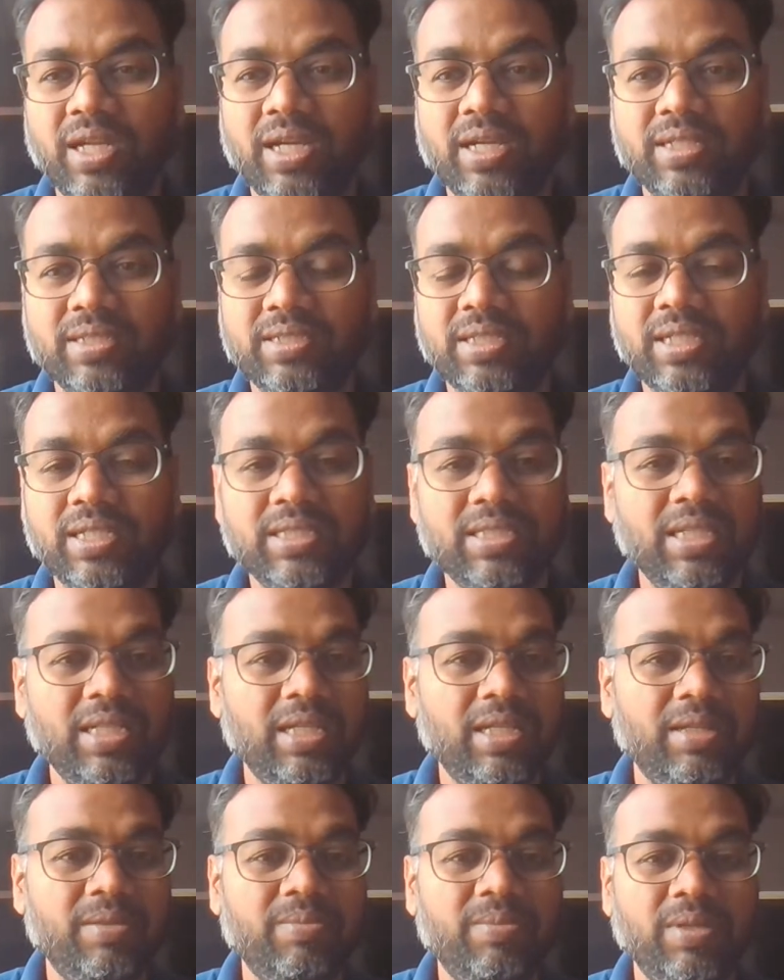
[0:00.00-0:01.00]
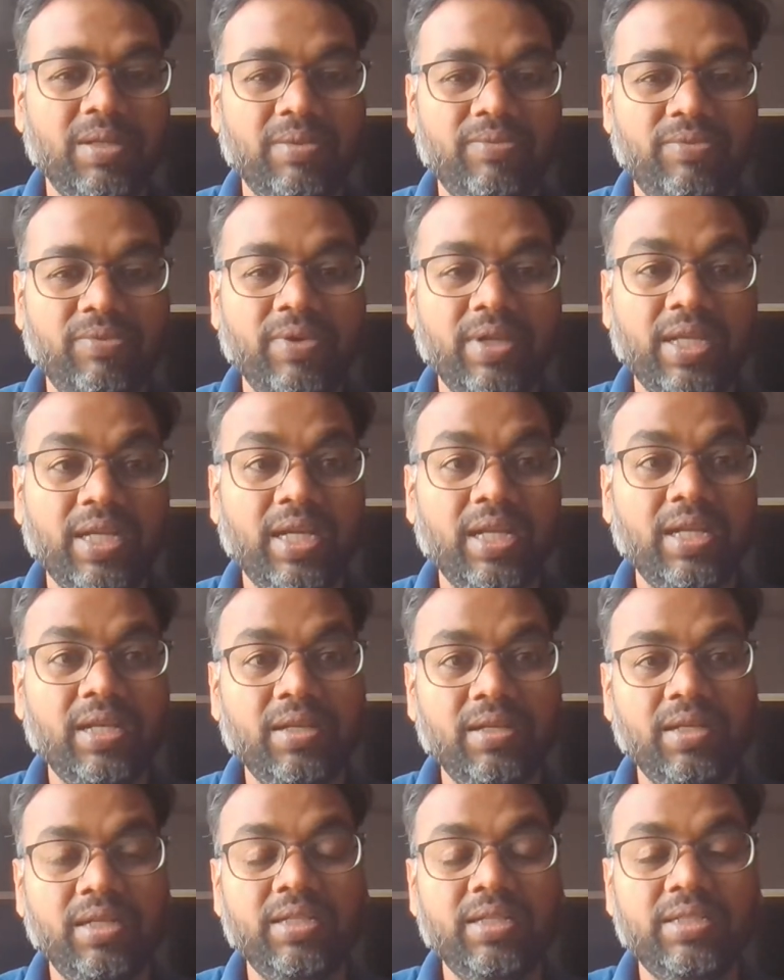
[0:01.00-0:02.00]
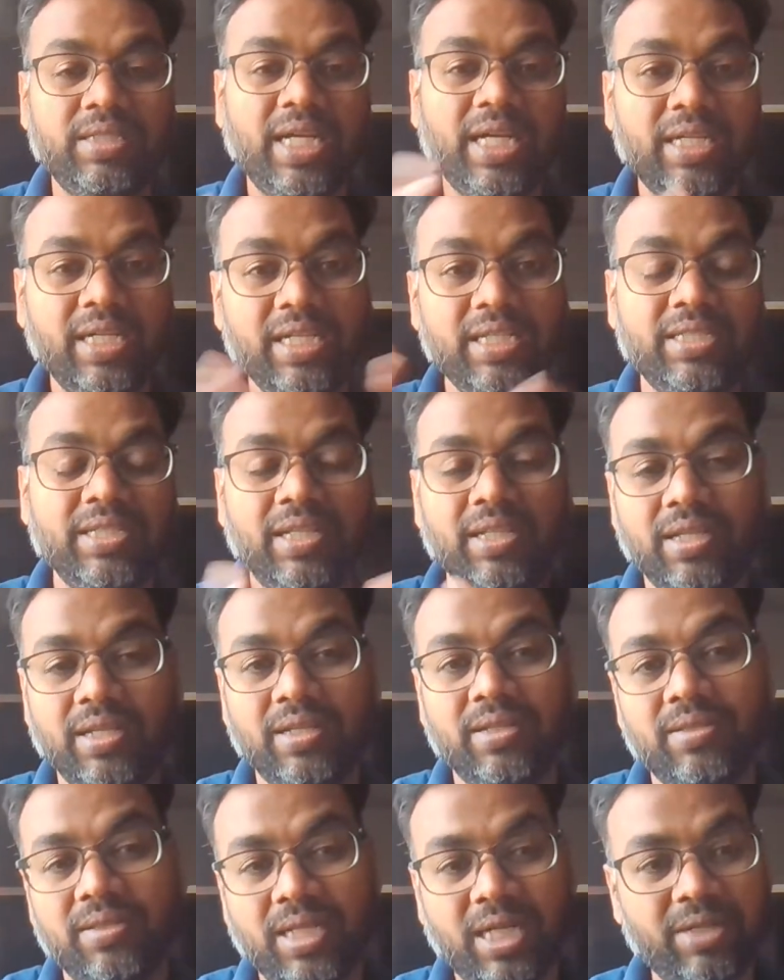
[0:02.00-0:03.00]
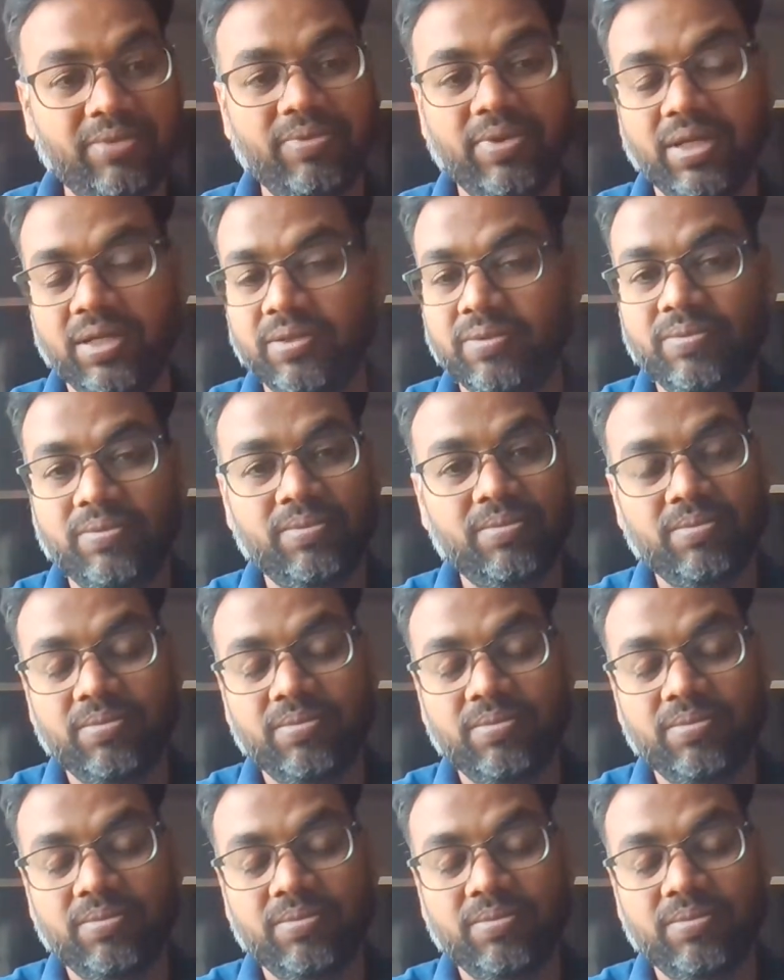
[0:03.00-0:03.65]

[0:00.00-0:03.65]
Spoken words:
Yeah, seriously, we can interact each other that way.